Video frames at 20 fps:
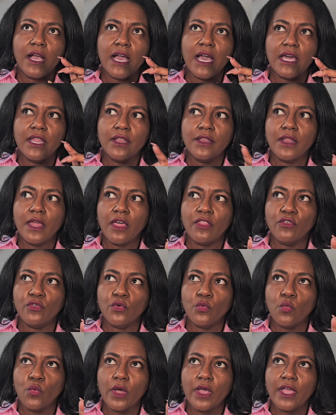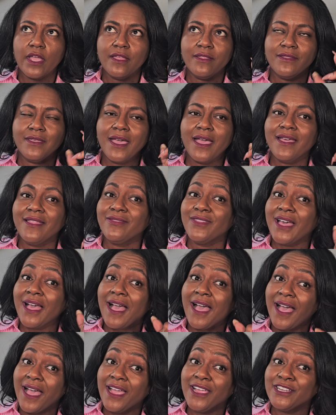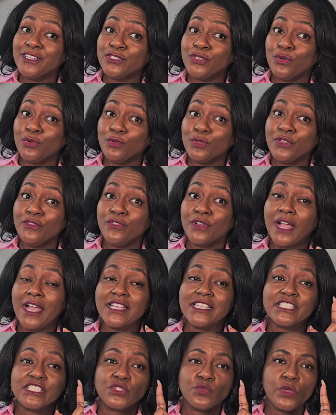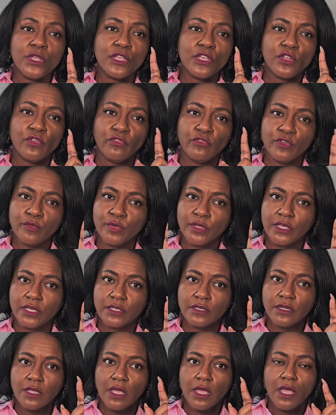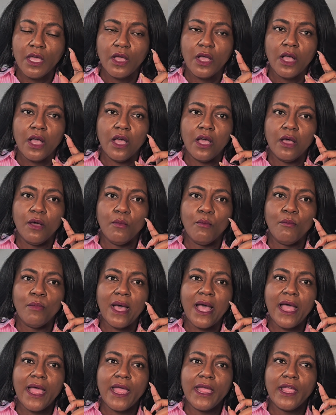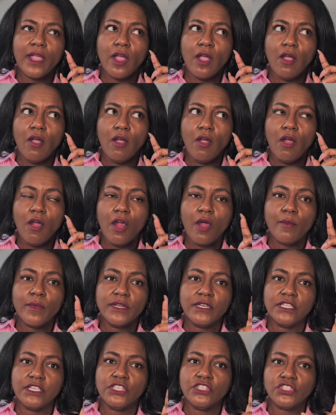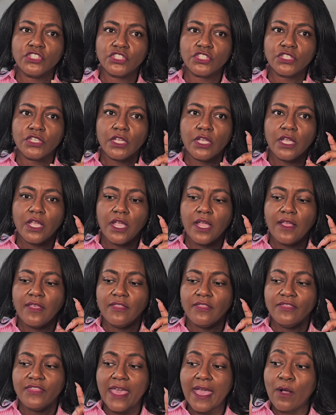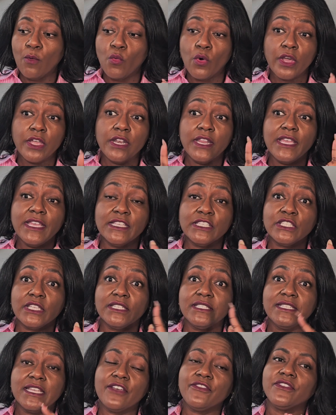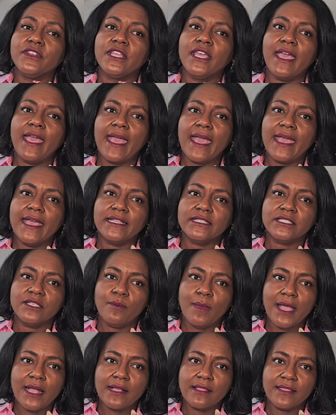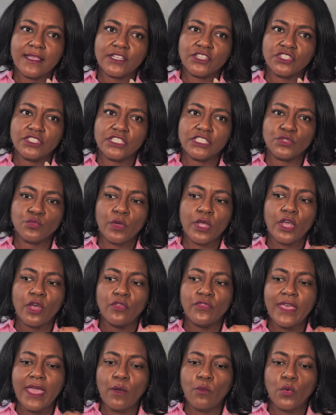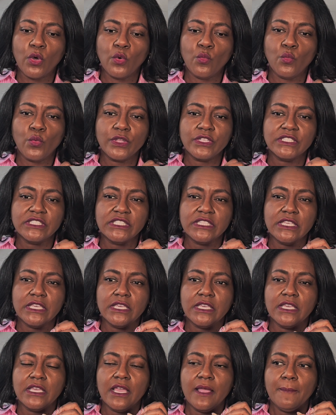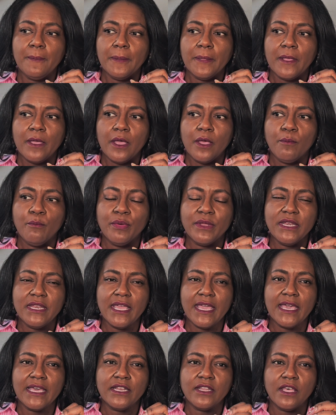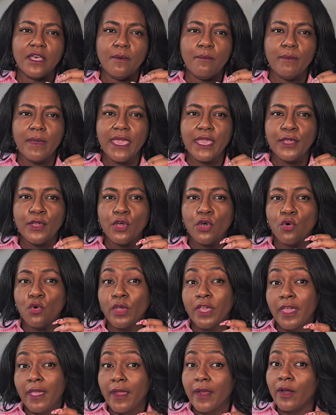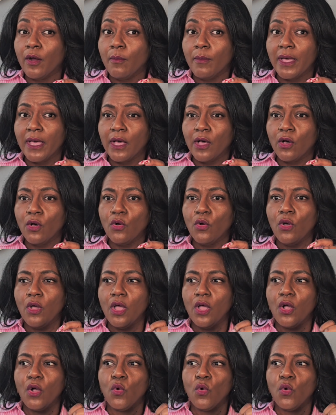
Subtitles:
Another one that I totally forgot, Sweet Caribbean, by Harmoniche. That one is a definite add to my collection as well. That one was the banana mango caramel,